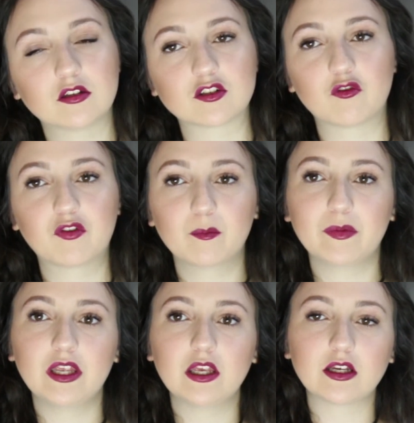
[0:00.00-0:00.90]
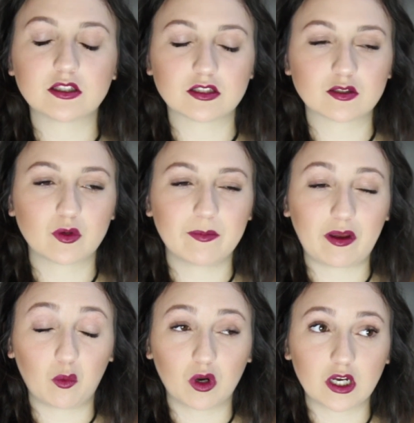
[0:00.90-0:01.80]
So for me, just the way
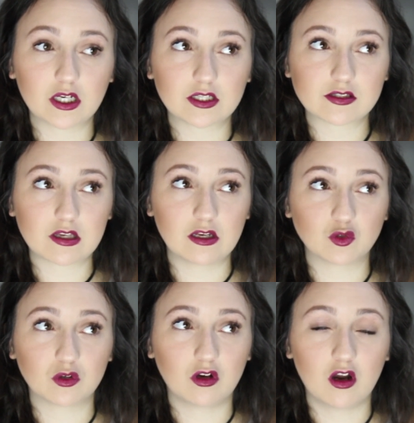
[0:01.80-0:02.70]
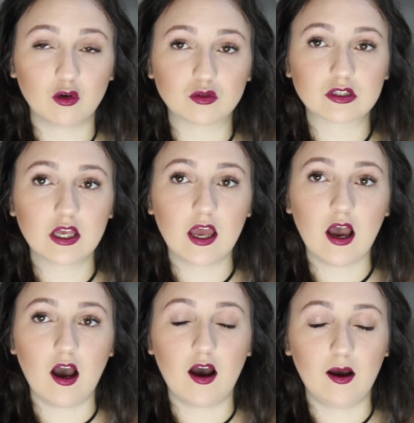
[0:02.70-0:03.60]
my work schedule goes,
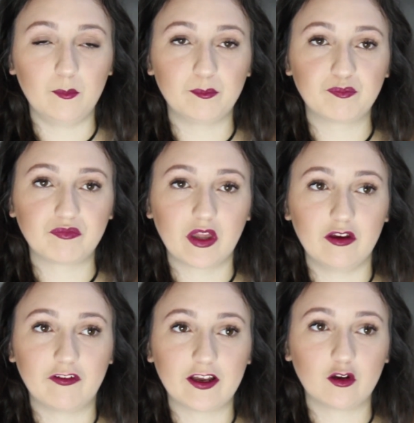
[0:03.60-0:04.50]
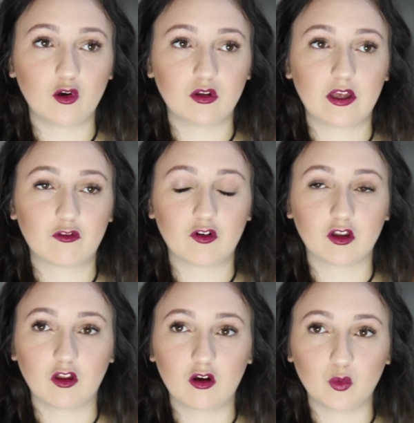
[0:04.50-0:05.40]
if I go like for
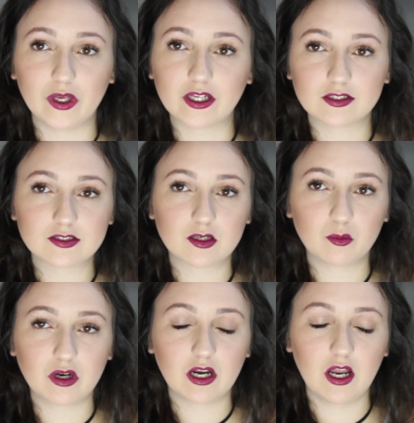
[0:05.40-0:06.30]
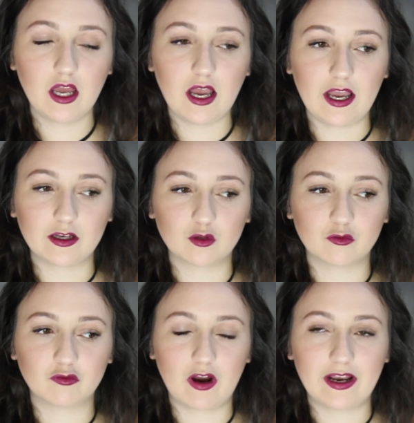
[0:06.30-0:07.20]
a long weekend somewhere, I go
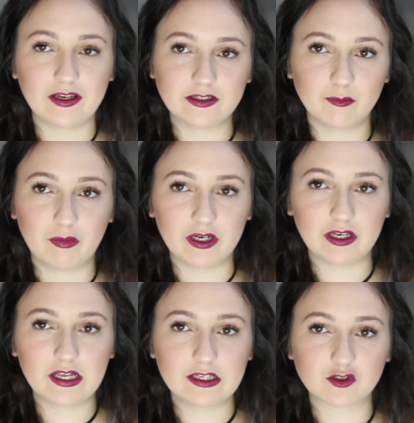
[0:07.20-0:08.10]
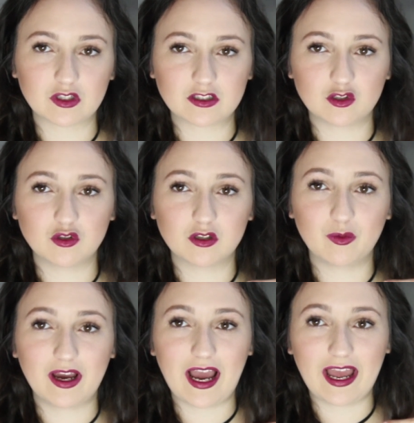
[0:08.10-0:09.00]
Friday to Monday, so that's usually
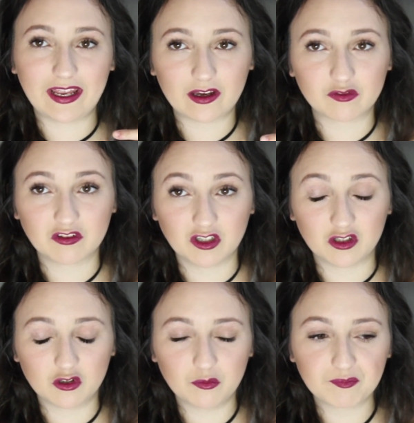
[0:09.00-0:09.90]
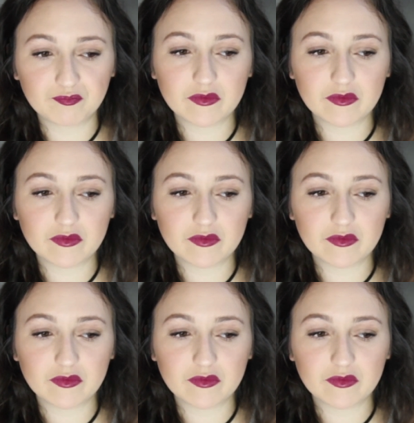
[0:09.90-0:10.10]
what I have to do.